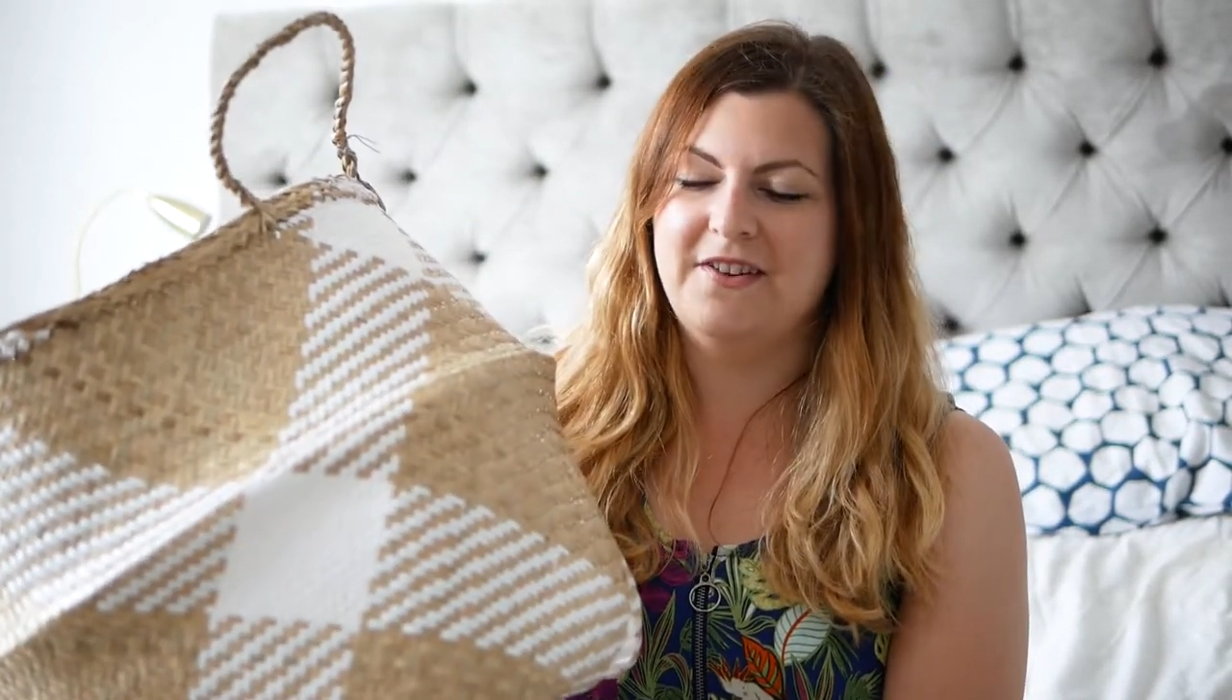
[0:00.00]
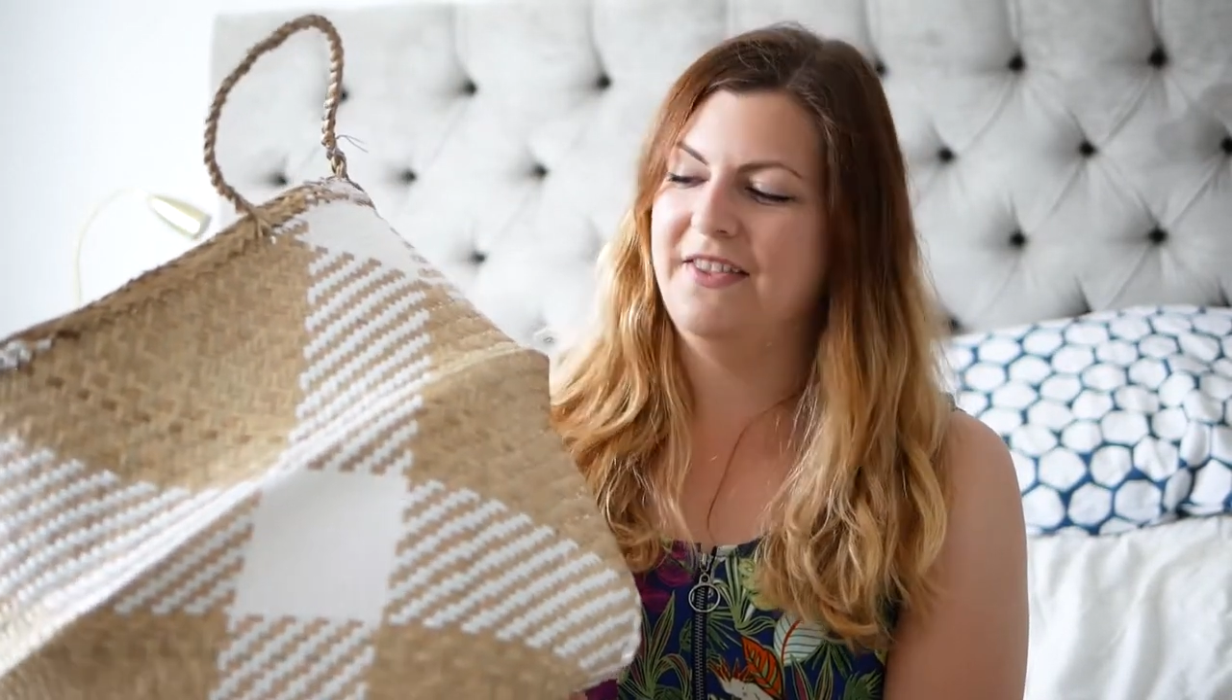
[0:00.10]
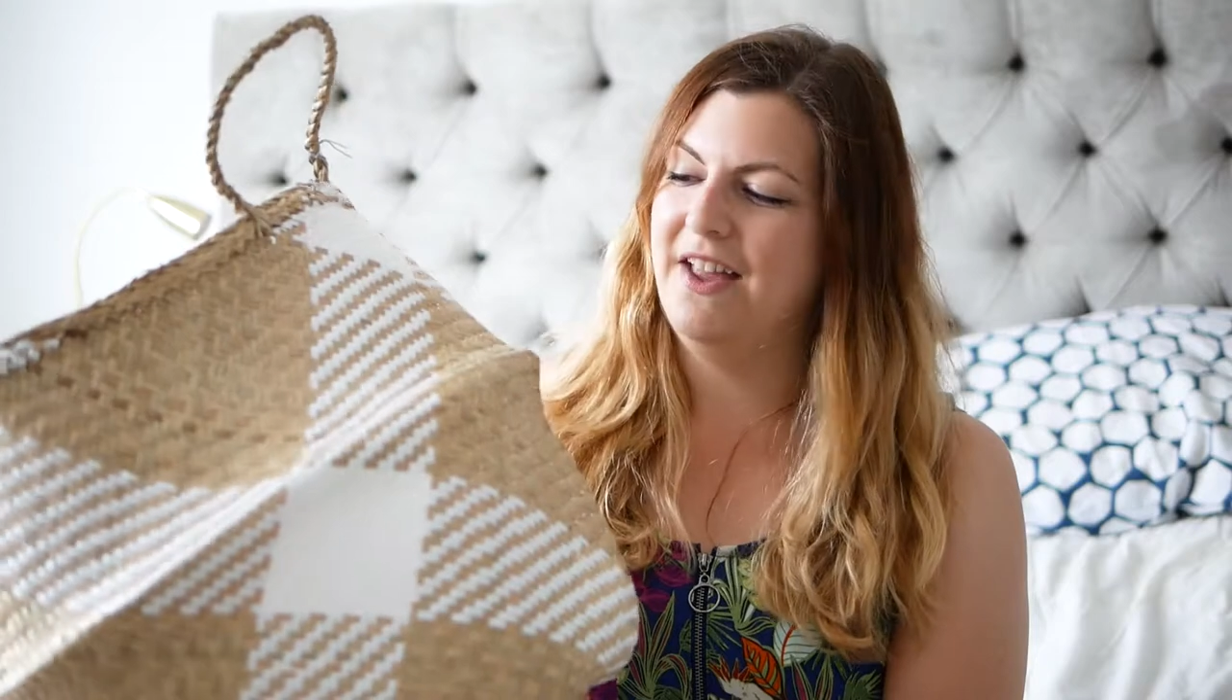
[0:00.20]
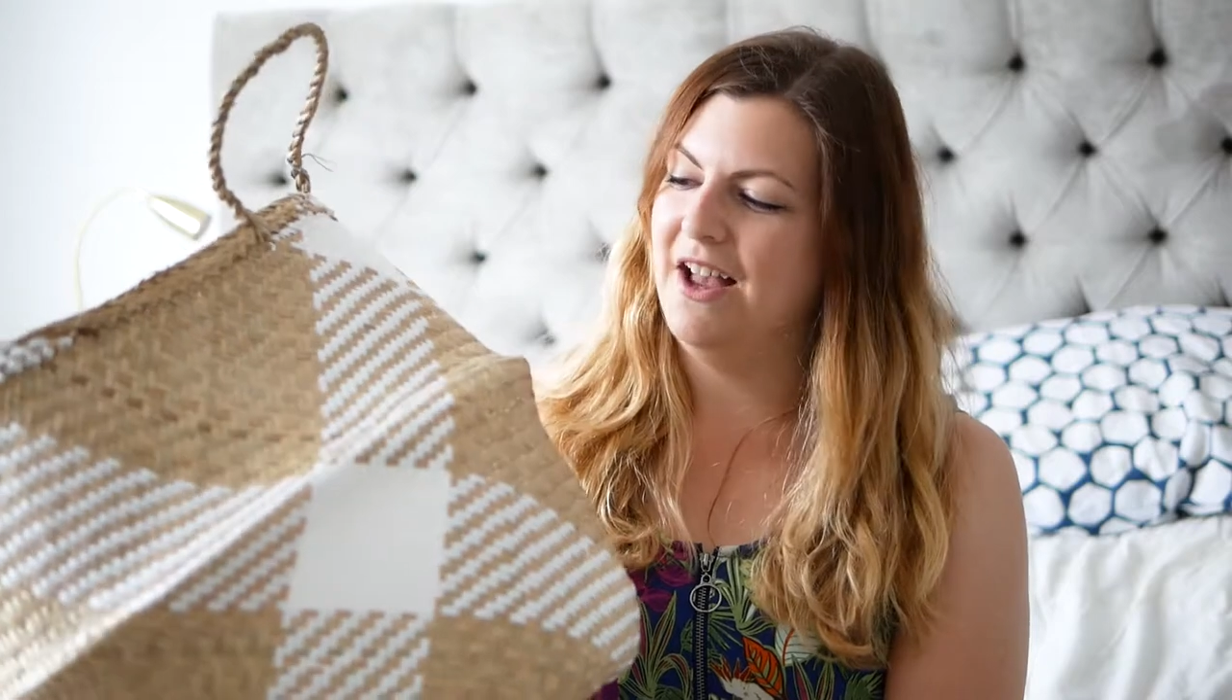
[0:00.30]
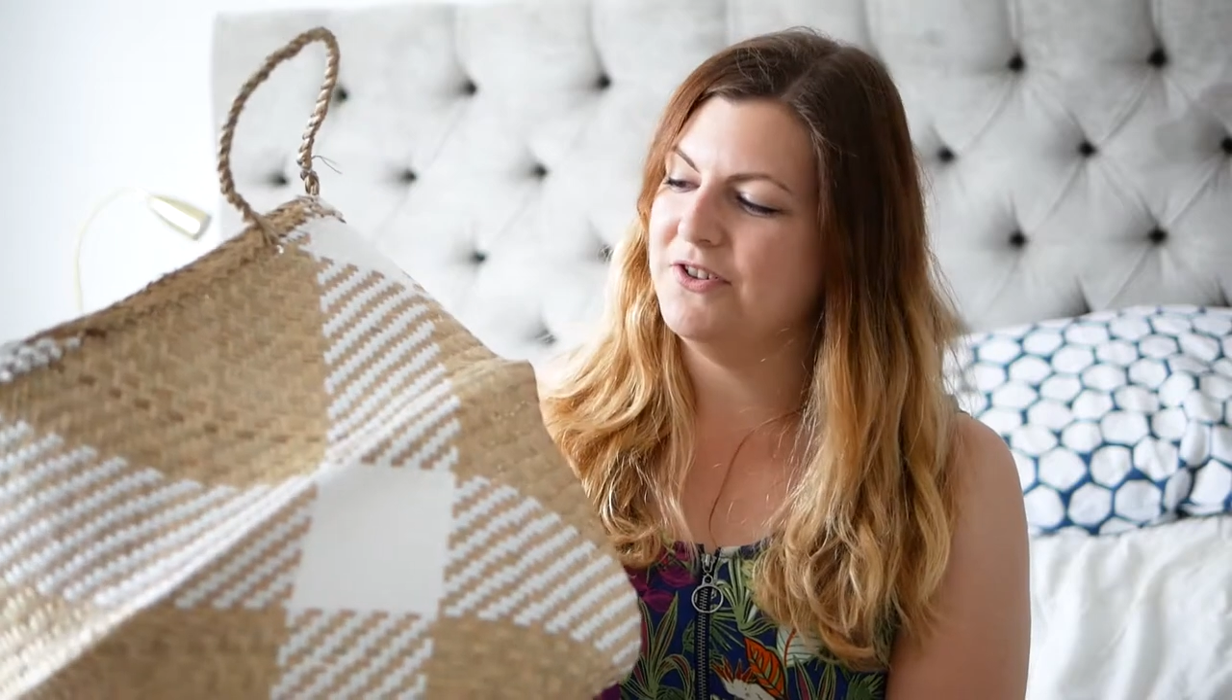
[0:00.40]

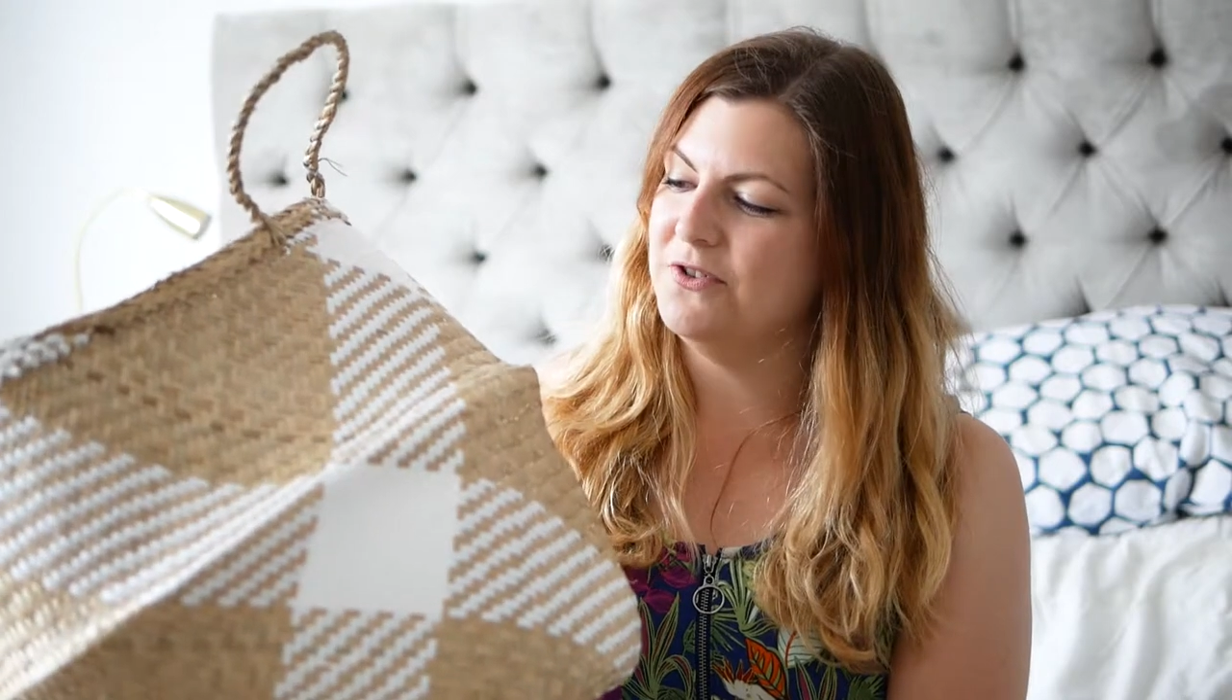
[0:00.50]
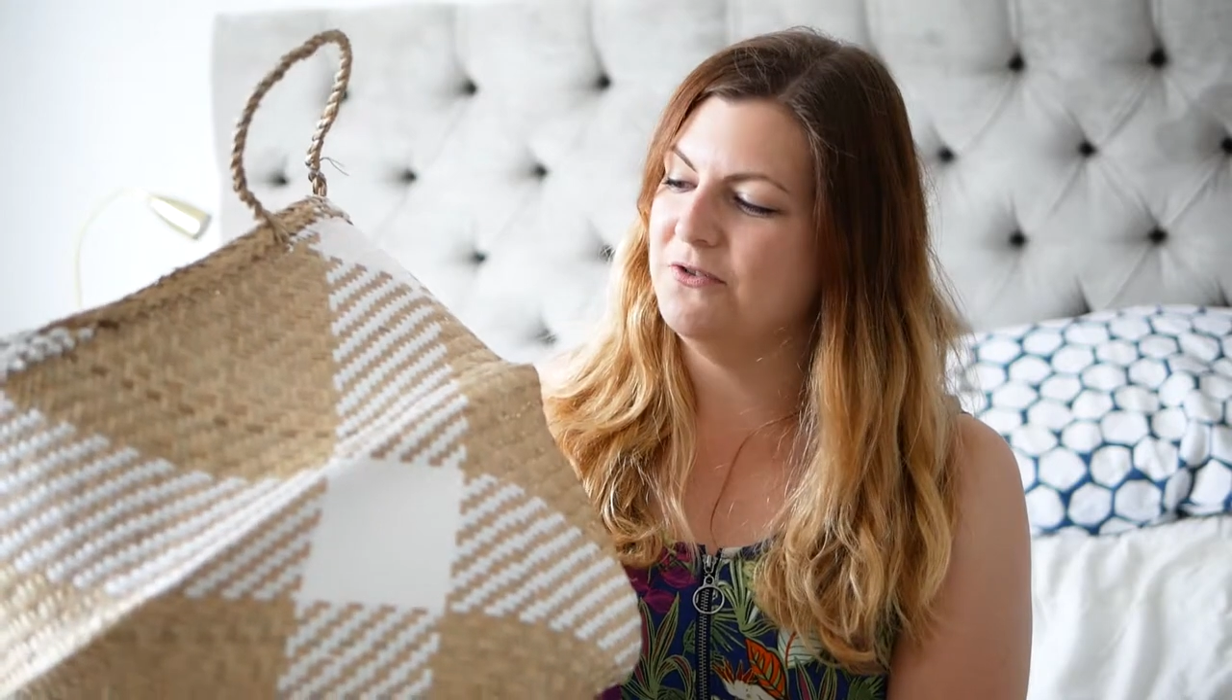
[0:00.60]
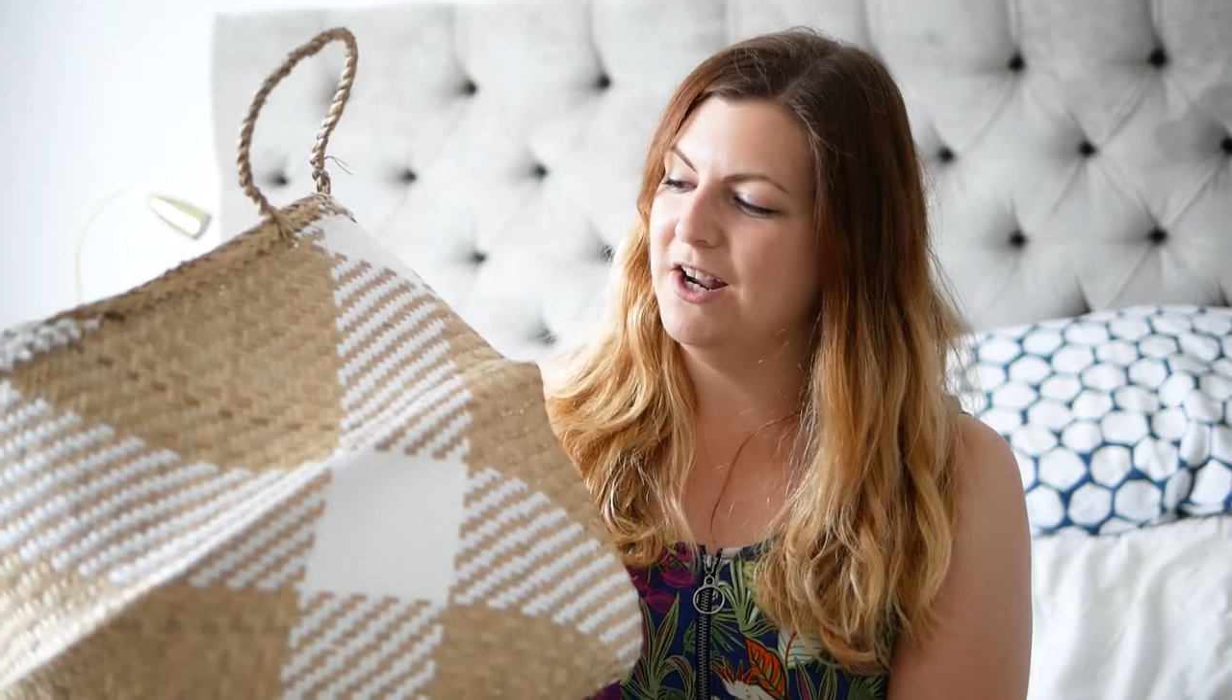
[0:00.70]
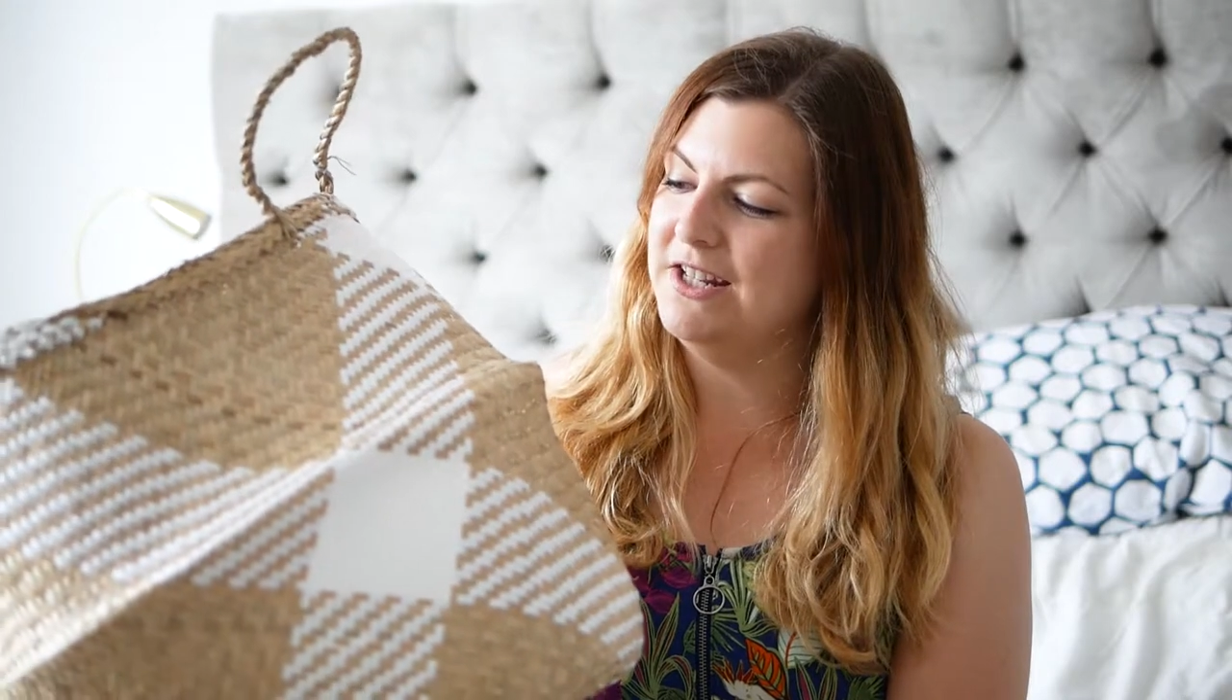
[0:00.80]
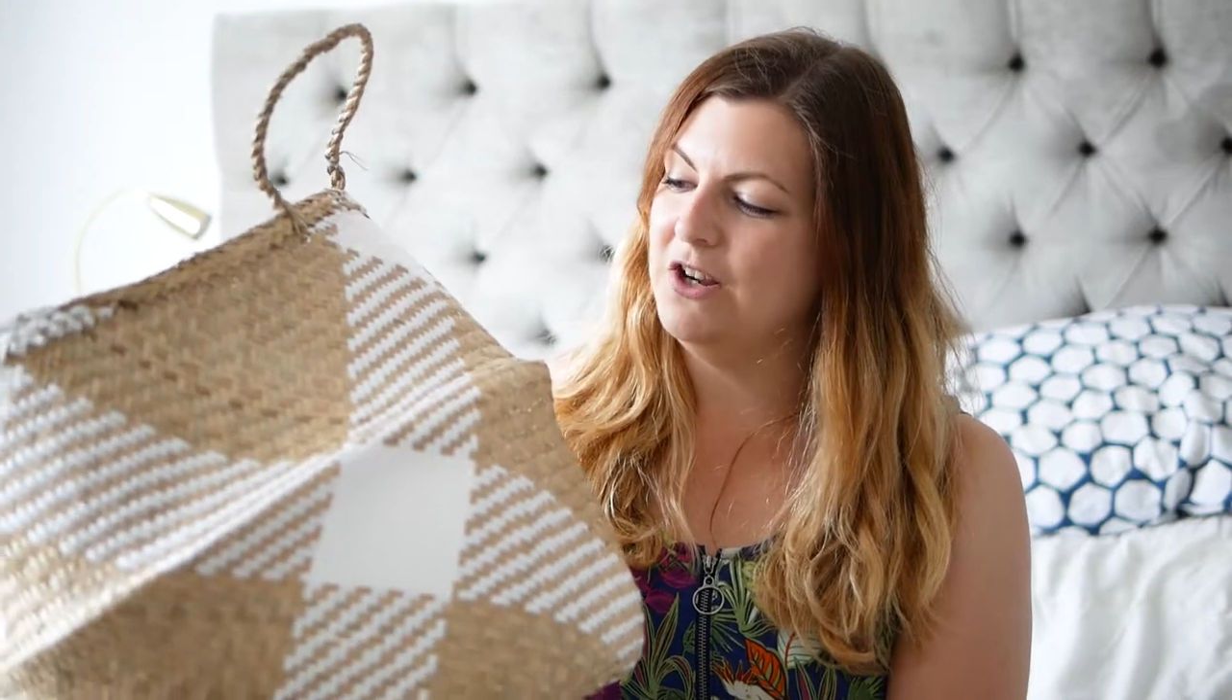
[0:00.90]
around the house
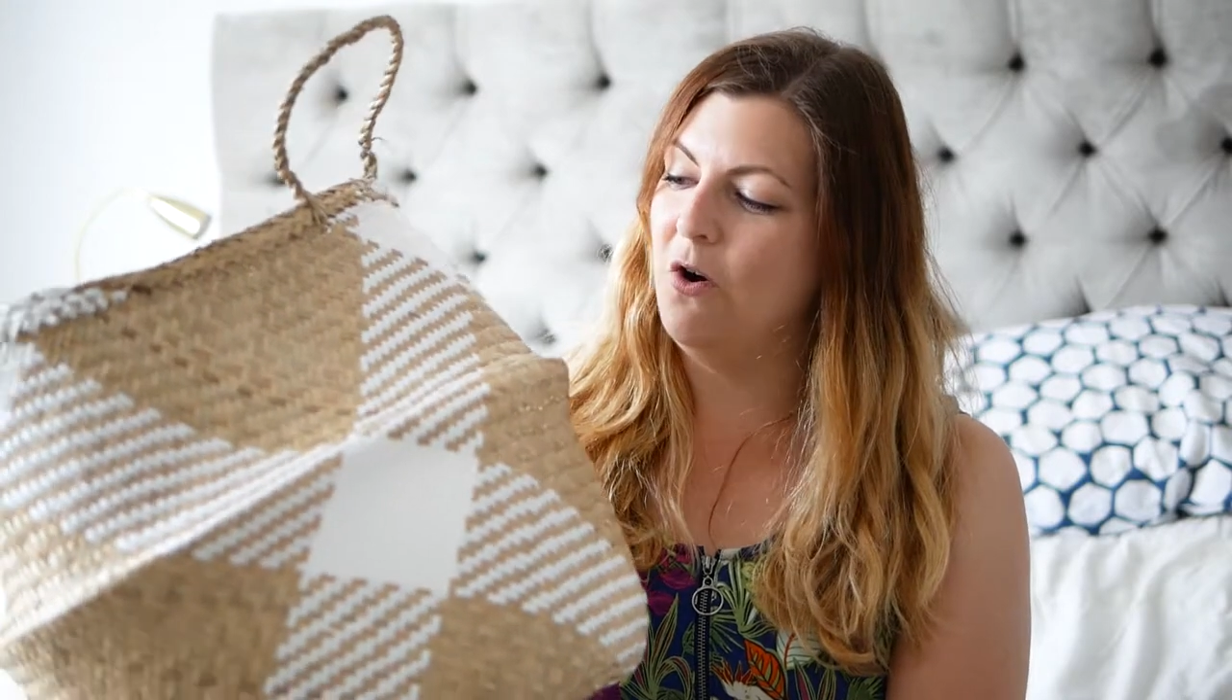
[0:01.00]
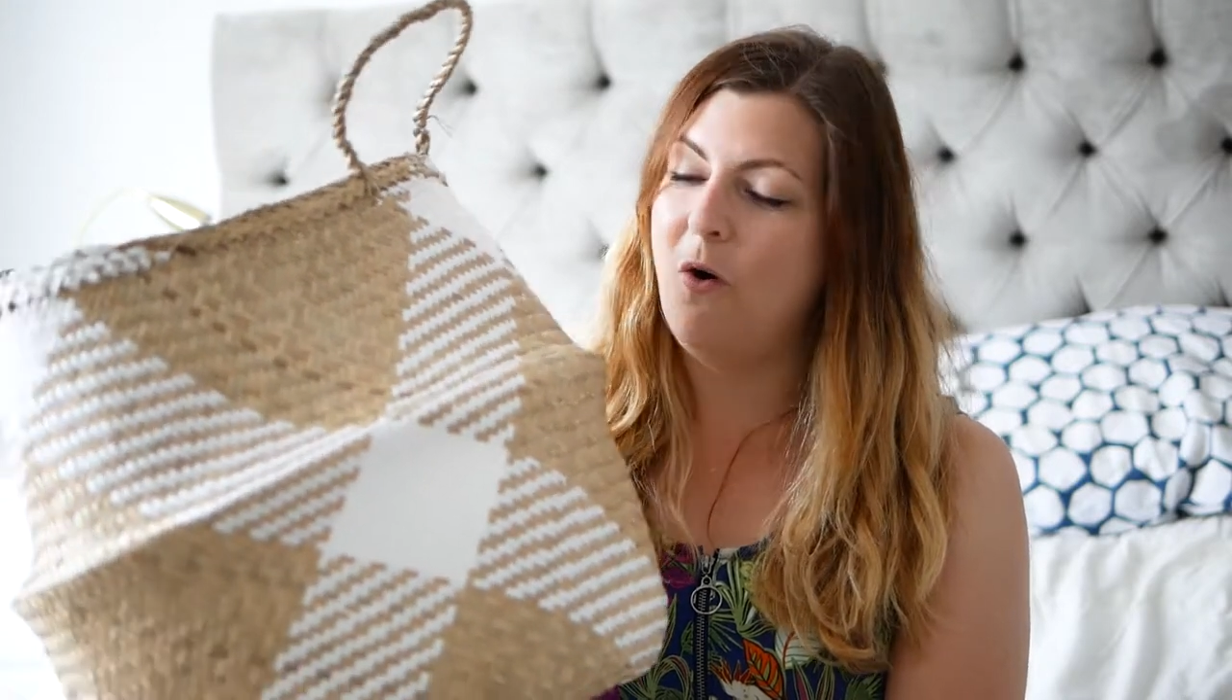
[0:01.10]
already,